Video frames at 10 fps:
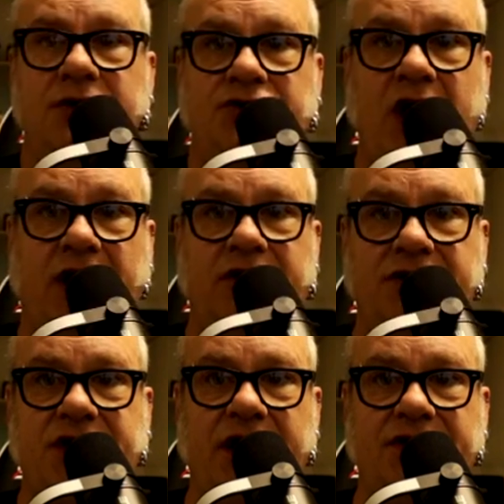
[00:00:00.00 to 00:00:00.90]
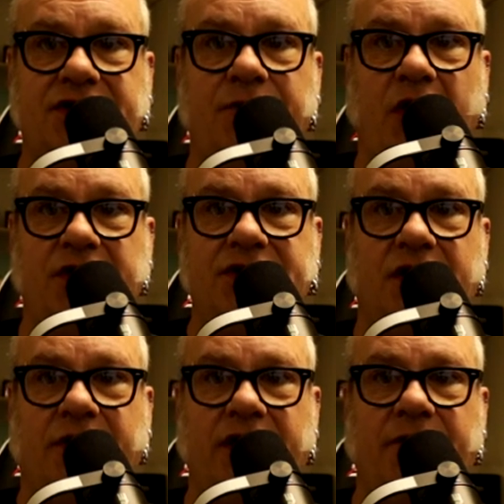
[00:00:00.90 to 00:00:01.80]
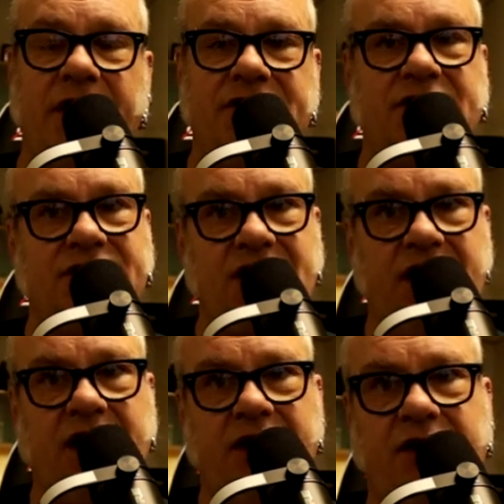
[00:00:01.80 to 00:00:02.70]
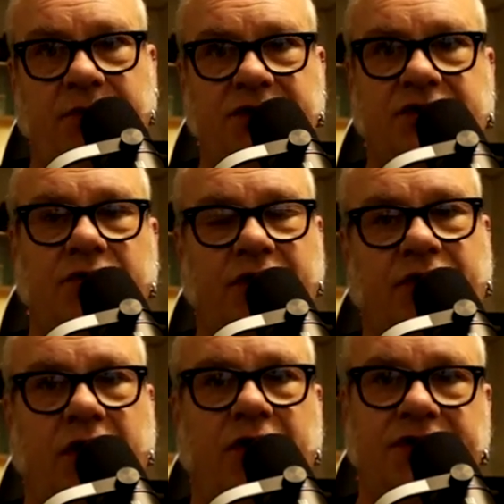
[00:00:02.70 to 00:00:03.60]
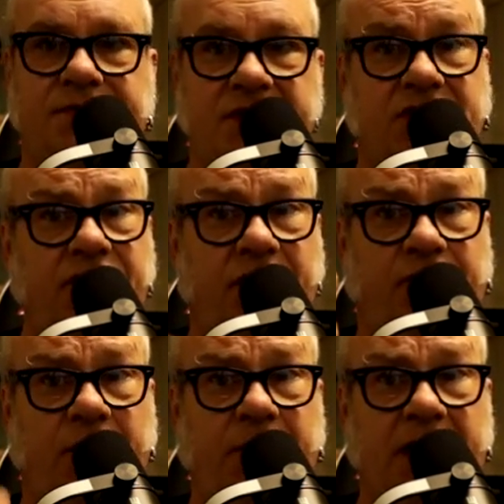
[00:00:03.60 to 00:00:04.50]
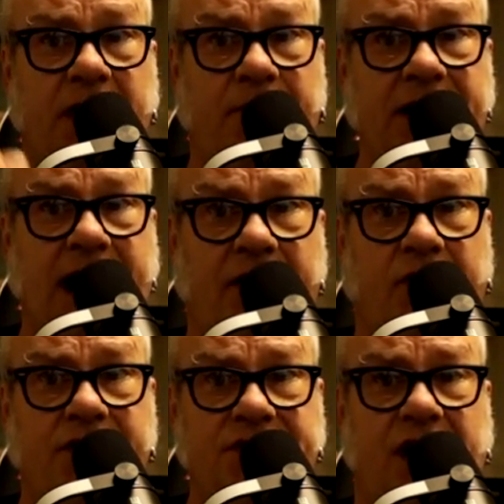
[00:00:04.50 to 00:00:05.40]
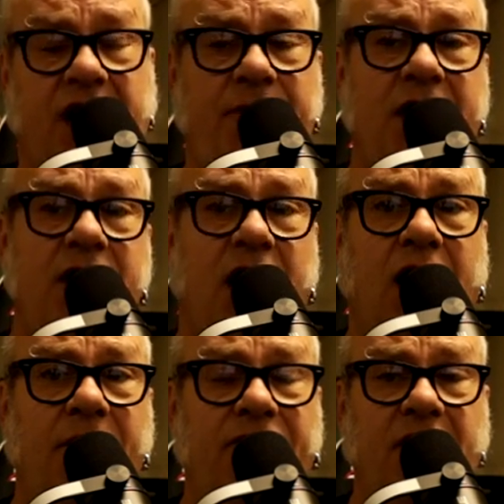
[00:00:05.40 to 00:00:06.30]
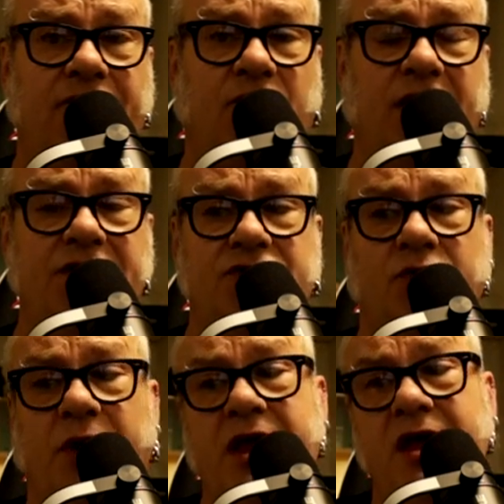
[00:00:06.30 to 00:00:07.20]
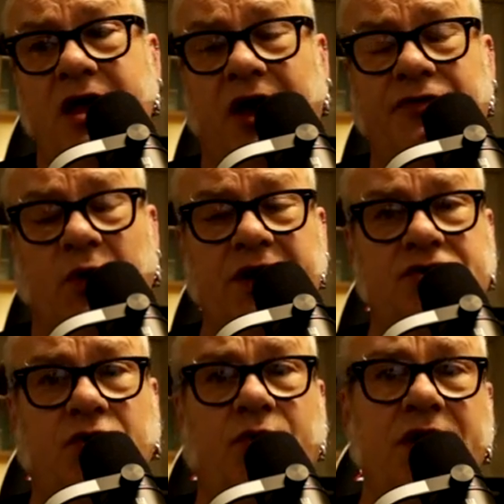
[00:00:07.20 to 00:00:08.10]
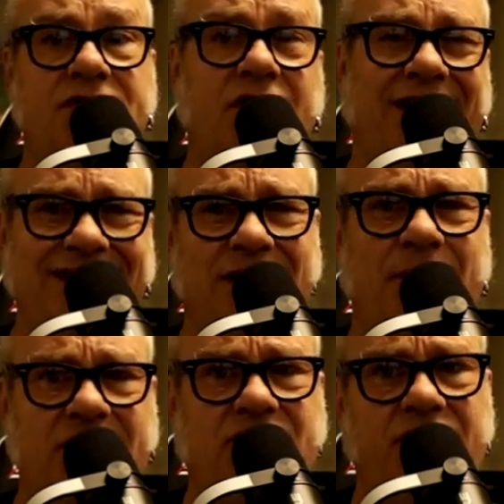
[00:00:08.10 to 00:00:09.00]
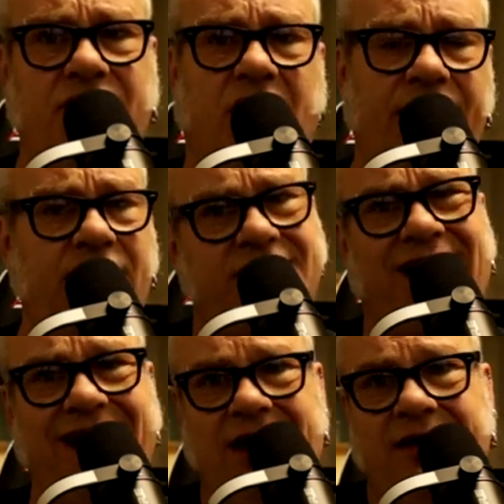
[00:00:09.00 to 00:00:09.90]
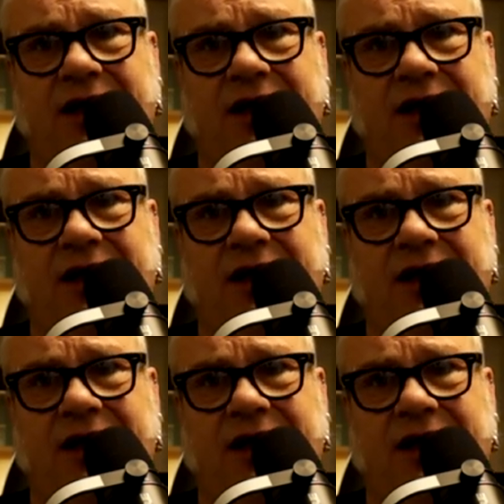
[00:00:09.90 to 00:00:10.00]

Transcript: Check the tightness of the balls on a regular basis. They can come unscrewed on their own, especially if you're flipping it up and down all the time. Um, if you have threaded jewelry, on threaded jewelry, it's a good idea to make sure they're on there tight.